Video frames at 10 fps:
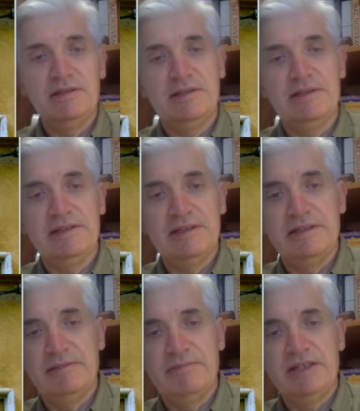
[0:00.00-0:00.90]
in the
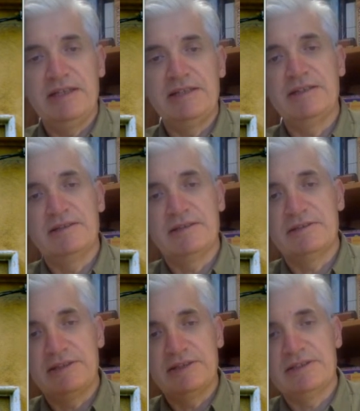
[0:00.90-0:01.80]

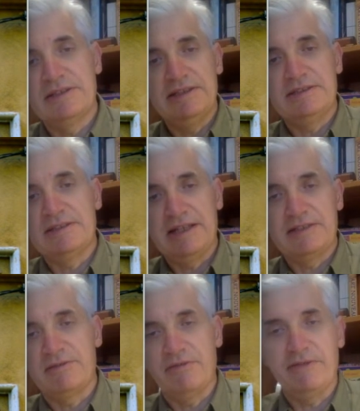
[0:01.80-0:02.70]
mid-1930s, it
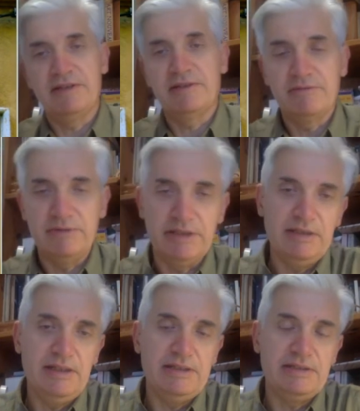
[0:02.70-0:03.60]
starts to fade
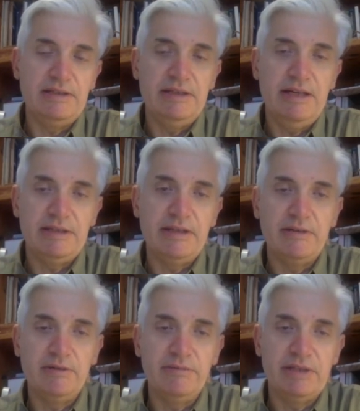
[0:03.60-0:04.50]
away as the Art
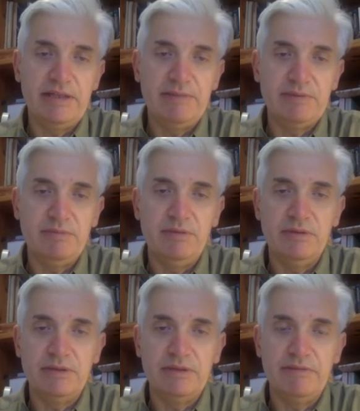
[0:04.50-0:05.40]
Deco becomes
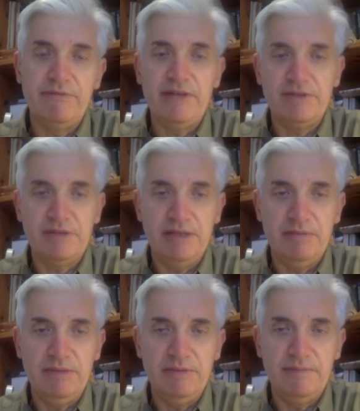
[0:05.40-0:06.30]
more
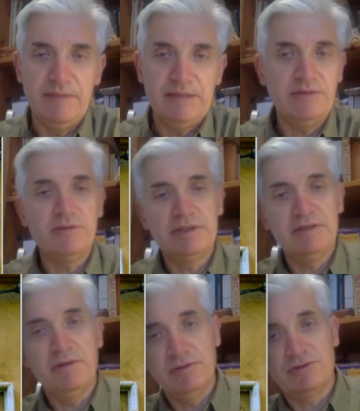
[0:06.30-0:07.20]
fashionable. So you
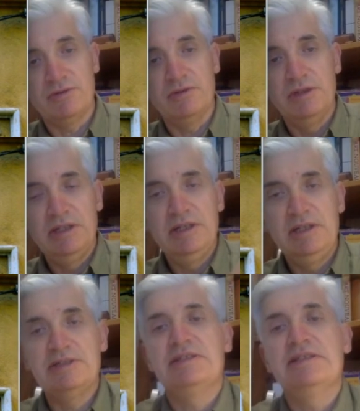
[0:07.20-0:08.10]
can also
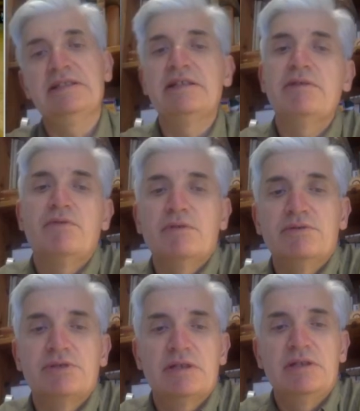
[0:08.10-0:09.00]
see the
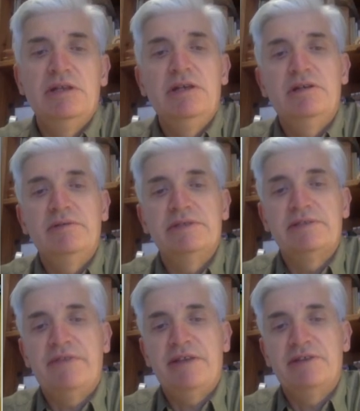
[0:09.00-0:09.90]
evolution of
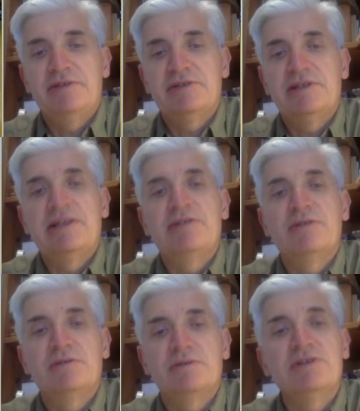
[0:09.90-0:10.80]
these fashions and
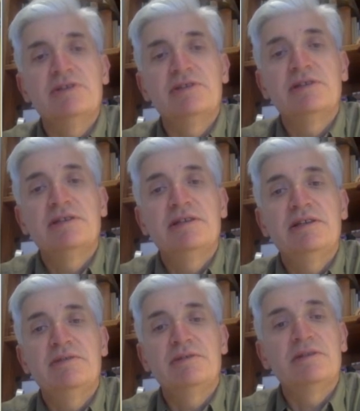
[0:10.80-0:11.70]
ideologies
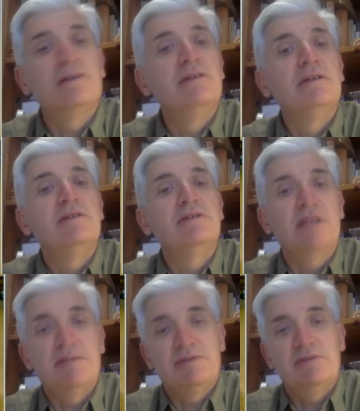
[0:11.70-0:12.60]
into the
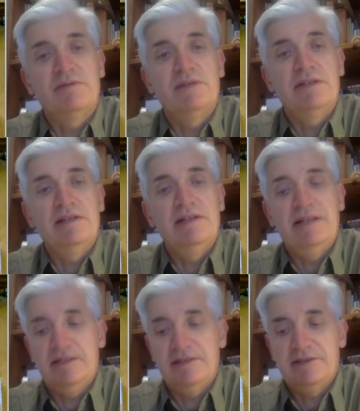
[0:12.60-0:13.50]
shapes of the
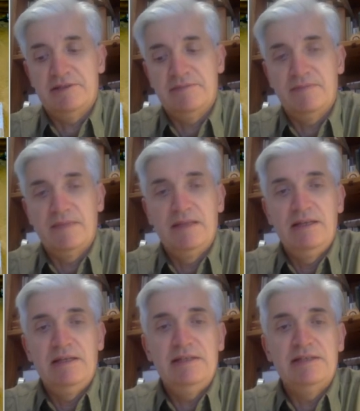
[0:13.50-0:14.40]
letters.
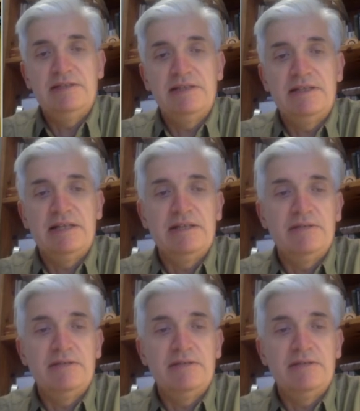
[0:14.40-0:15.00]
Let's see another